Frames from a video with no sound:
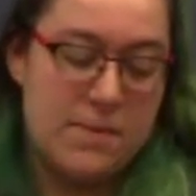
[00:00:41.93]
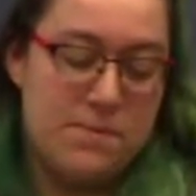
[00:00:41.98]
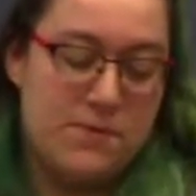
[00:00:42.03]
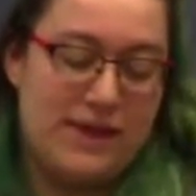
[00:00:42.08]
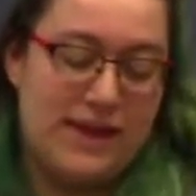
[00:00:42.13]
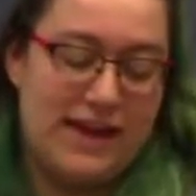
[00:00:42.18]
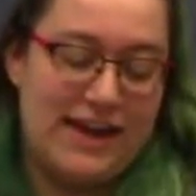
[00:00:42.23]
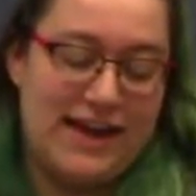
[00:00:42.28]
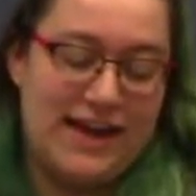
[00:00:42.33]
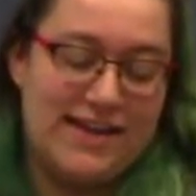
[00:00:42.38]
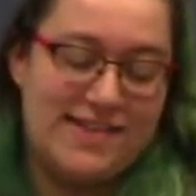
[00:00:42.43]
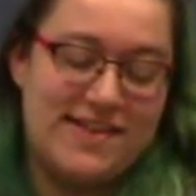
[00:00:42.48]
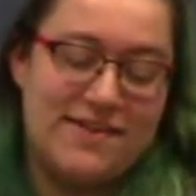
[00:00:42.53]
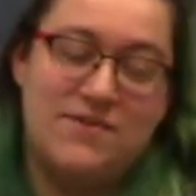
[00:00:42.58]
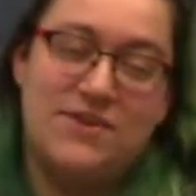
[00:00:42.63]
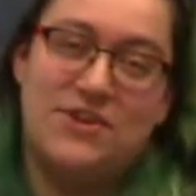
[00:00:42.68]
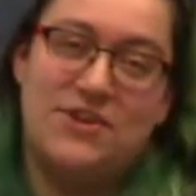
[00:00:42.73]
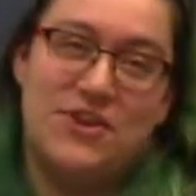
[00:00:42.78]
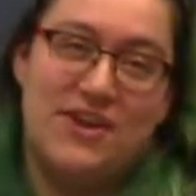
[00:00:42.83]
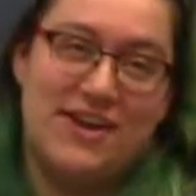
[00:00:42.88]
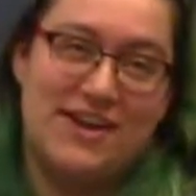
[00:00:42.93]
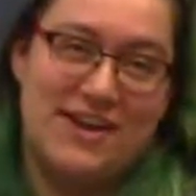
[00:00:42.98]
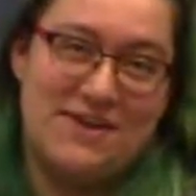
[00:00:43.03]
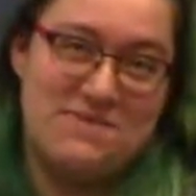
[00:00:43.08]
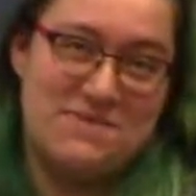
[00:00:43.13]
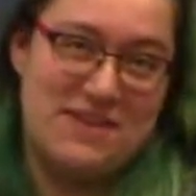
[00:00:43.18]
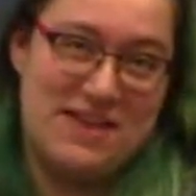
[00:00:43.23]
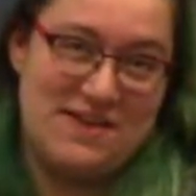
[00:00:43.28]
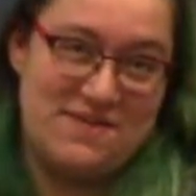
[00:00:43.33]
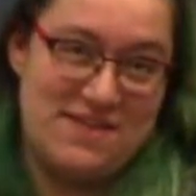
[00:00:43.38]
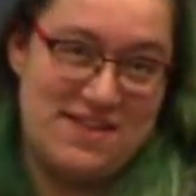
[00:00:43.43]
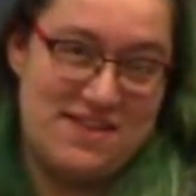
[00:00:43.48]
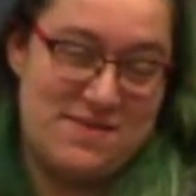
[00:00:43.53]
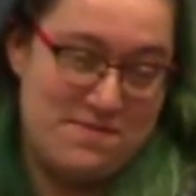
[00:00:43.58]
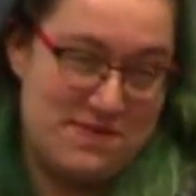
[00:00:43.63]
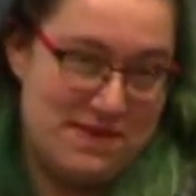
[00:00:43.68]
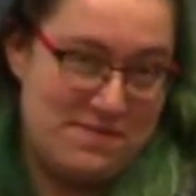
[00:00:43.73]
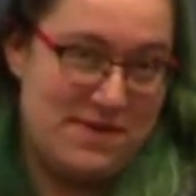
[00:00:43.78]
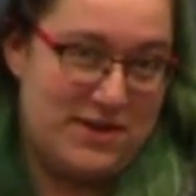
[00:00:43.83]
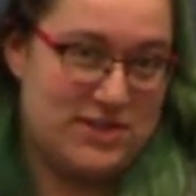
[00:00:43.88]
beginning at 7 o'clock in, in the
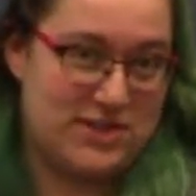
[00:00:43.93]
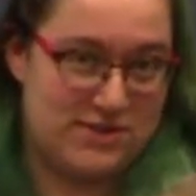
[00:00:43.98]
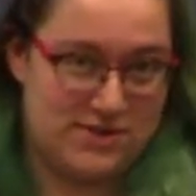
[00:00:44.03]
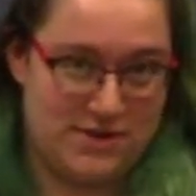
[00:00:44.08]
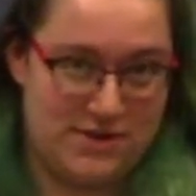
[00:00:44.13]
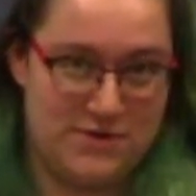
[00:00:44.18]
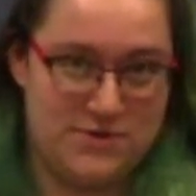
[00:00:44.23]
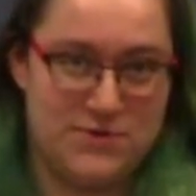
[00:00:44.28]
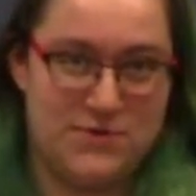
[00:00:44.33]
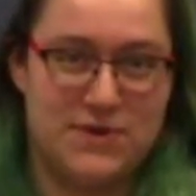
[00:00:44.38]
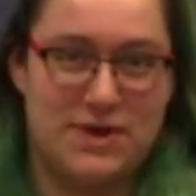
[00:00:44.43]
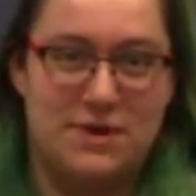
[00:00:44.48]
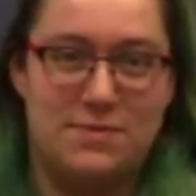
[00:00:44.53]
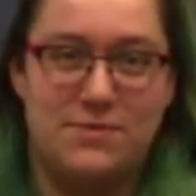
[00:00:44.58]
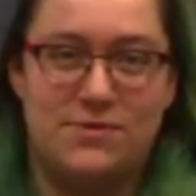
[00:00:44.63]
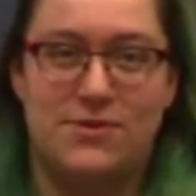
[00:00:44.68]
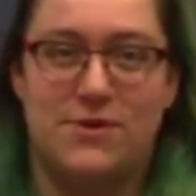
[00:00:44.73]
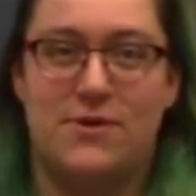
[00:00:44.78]
BMHS Auditorium.